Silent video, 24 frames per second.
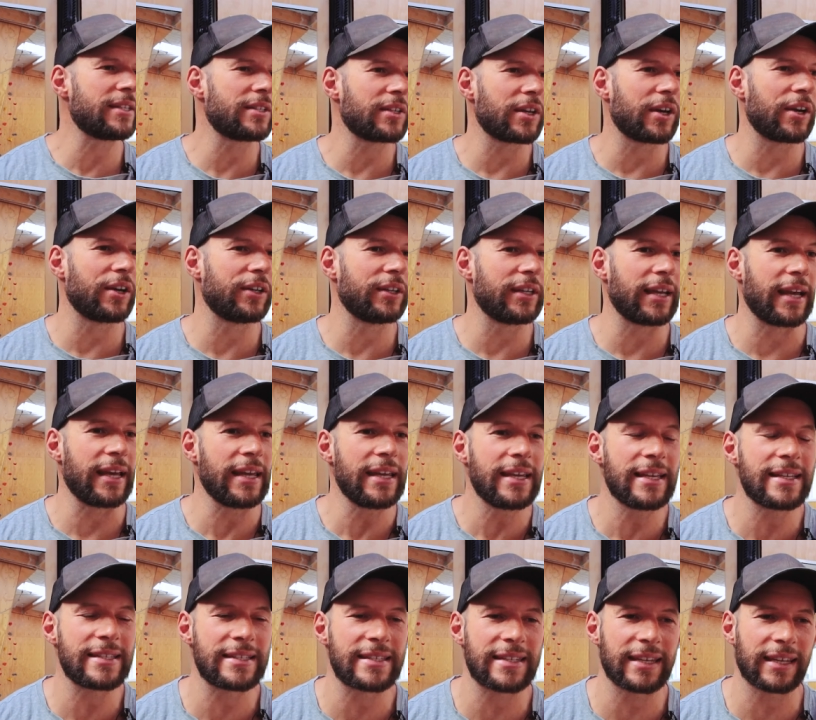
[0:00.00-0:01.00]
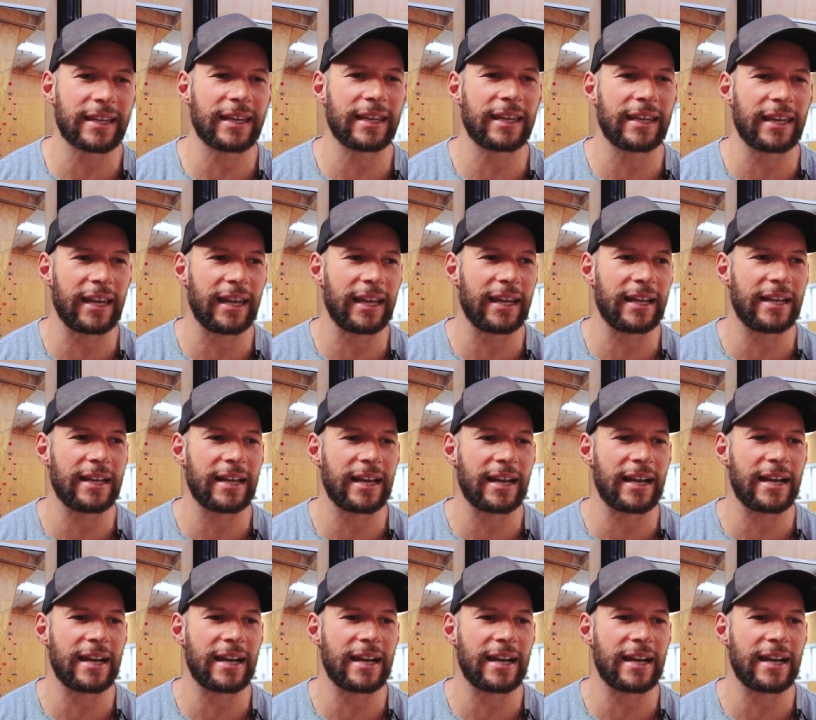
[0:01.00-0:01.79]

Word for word: so yeah, he gets sick again,